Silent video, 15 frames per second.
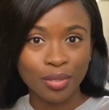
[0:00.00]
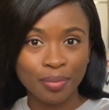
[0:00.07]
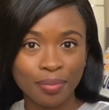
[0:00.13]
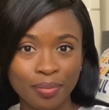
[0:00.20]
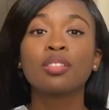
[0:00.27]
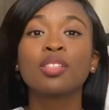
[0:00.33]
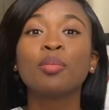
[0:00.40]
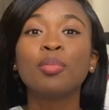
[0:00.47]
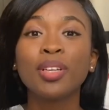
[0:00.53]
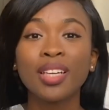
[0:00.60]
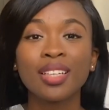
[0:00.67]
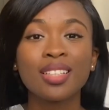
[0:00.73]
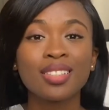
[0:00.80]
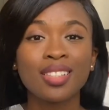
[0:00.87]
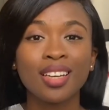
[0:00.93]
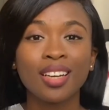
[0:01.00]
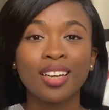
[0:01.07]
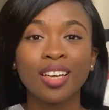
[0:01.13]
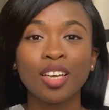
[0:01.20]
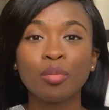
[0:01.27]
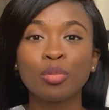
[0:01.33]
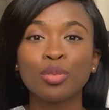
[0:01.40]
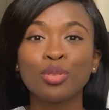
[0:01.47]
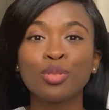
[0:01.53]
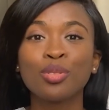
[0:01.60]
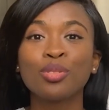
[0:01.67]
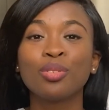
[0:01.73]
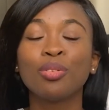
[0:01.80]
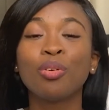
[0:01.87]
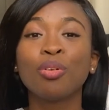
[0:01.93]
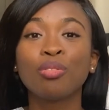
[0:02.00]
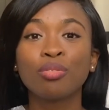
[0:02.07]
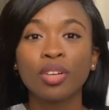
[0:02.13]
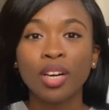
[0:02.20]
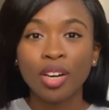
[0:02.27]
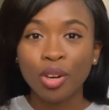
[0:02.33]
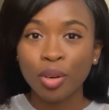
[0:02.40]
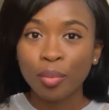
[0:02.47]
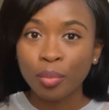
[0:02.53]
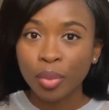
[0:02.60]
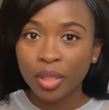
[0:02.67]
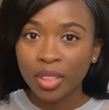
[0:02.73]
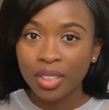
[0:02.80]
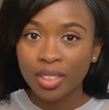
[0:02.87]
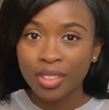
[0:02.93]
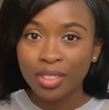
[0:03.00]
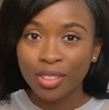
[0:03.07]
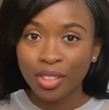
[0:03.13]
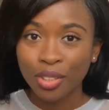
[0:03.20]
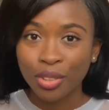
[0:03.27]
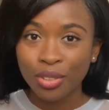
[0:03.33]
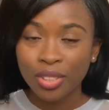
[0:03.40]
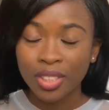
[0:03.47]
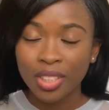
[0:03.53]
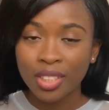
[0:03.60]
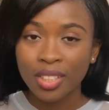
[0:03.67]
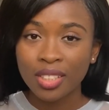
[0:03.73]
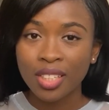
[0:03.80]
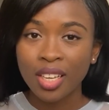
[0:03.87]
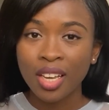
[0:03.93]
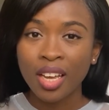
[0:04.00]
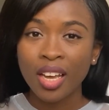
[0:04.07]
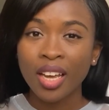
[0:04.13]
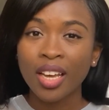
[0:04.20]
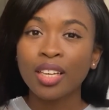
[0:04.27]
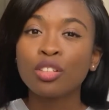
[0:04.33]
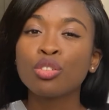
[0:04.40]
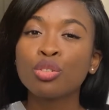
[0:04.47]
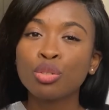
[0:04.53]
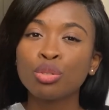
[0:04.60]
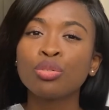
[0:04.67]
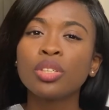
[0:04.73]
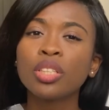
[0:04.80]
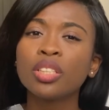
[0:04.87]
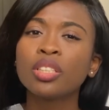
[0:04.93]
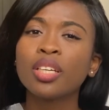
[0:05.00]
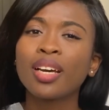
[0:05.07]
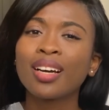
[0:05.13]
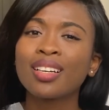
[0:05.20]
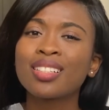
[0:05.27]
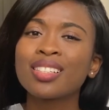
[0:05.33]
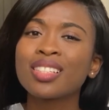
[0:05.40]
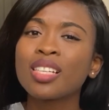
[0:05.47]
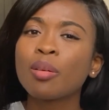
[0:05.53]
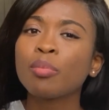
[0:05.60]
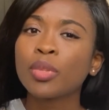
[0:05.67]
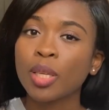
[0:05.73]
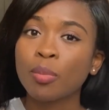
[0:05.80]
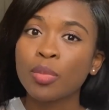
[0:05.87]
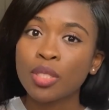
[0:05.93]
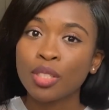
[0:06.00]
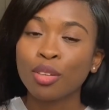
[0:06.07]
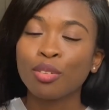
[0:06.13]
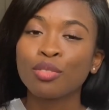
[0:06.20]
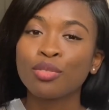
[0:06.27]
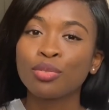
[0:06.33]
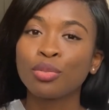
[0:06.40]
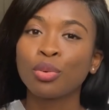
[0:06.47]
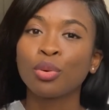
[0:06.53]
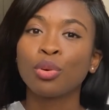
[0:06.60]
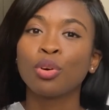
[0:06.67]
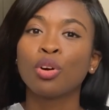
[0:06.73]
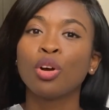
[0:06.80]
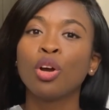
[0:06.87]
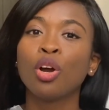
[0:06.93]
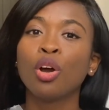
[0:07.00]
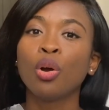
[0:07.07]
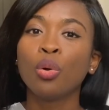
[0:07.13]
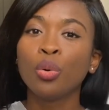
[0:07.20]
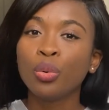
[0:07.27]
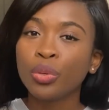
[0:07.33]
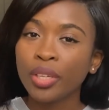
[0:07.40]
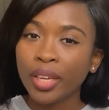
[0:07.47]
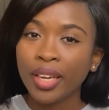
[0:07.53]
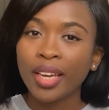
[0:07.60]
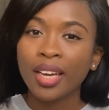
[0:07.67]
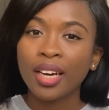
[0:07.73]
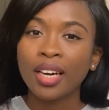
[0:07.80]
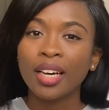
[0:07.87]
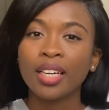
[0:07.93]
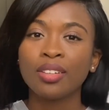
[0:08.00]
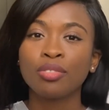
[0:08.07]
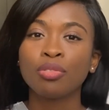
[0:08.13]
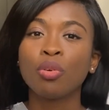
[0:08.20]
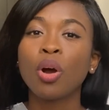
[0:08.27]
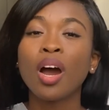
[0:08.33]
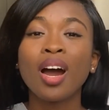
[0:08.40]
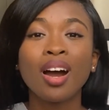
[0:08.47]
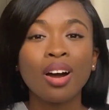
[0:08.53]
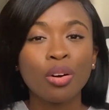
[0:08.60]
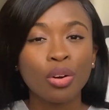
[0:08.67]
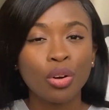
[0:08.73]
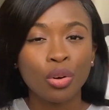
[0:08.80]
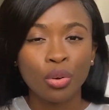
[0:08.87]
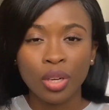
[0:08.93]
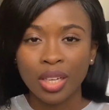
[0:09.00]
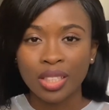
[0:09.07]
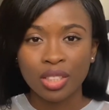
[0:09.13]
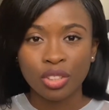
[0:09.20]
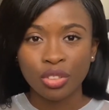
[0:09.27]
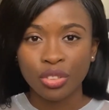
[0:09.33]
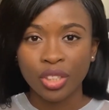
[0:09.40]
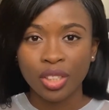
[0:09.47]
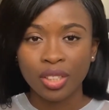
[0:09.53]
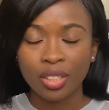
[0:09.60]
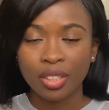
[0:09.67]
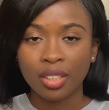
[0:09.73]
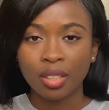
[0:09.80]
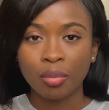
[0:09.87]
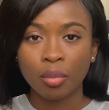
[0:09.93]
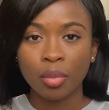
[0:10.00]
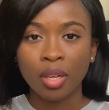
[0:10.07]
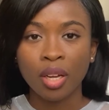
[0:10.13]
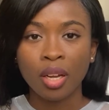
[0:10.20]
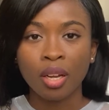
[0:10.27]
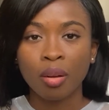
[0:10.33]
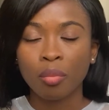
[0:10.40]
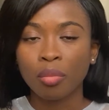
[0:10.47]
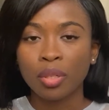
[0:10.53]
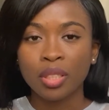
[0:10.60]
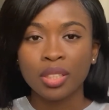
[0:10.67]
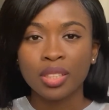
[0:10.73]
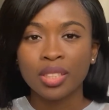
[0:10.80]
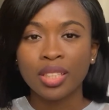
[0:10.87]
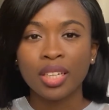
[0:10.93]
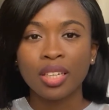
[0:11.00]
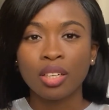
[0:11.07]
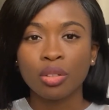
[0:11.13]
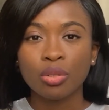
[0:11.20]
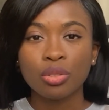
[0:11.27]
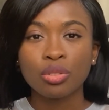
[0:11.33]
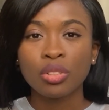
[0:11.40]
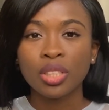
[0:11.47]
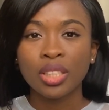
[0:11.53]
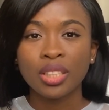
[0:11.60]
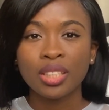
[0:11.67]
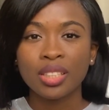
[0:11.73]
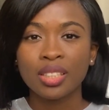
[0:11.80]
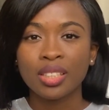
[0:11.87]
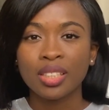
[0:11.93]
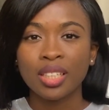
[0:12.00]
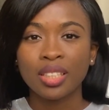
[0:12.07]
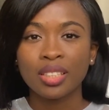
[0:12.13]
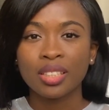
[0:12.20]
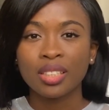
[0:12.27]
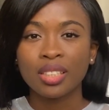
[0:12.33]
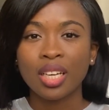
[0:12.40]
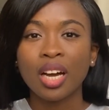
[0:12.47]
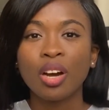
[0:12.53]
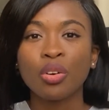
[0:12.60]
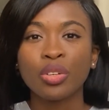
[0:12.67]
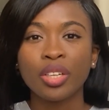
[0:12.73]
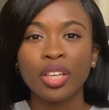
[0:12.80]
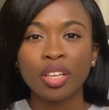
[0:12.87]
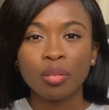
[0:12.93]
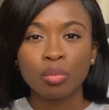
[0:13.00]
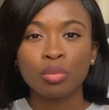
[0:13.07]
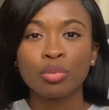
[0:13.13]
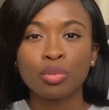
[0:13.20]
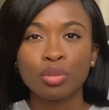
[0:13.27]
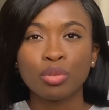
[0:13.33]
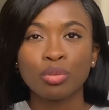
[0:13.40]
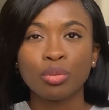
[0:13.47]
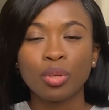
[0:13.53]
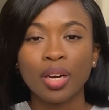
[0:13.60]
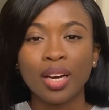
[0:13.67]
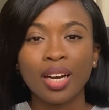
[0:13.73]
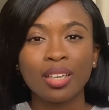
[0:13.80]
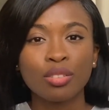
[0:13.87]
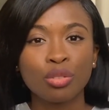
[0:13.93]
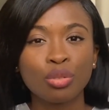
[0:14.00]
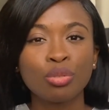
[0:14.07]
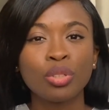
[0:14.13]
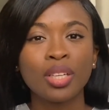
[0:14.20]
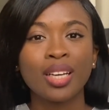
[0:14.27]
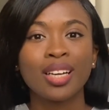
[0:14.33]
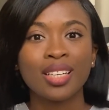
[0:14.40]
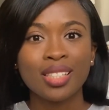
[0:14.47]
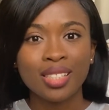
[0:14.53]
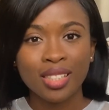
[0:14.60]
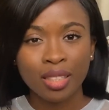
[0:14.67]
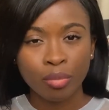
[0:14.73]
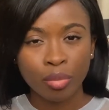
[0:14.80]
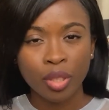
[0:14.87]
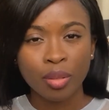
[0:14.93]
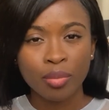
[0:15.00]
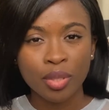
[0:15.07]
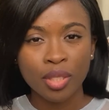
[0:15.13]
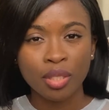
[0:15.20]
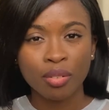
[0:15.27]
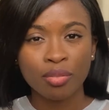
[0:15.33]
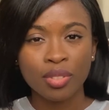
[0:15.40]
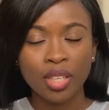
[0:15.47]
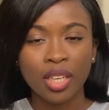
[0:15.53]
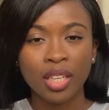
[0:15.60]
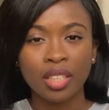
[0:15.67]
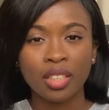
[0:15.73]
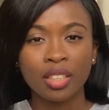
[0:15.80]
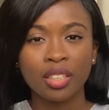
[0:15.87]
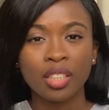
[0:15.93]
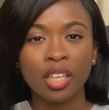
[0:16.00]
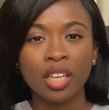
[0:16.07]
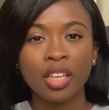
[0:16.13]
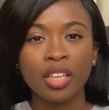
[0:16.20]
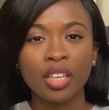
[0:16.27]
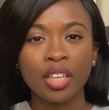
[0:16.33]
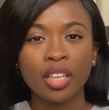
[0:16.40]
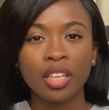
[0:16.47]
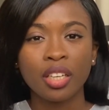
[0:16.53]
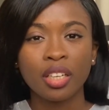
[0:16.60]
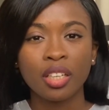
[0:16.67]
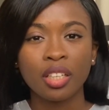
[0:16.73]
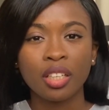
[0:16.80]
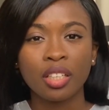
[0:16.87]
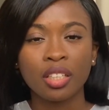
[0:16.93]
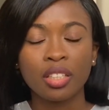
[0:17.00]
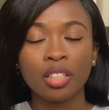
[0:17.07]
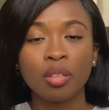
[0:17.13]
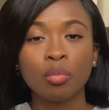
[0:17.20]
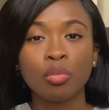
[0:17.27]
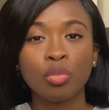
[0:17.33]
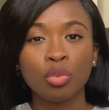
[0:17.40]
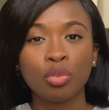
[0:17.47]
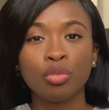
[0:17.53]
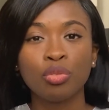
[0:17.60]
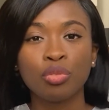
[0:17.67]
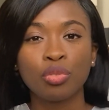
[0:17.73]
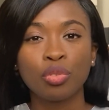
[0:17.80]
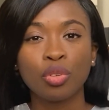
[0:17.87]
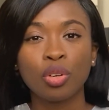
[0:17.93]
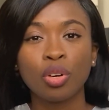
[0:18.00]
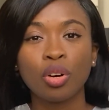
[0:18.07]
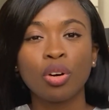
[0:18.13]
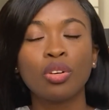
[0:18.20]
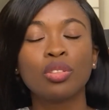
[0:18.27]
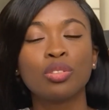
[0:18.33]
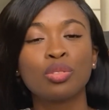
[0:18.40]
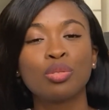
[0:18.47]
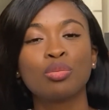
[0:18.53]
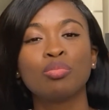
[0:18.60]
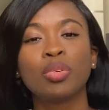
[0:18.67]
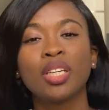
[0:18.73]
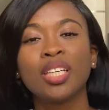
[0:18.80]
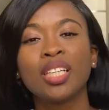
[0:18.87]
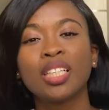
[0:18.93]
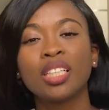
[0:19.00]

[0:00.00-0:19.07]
Some ladies are able to overcome body insecurities and truly accept themselves for who they are and for how God has created them. But there are also ladies that are unable to truly accept themselves, and they move on to make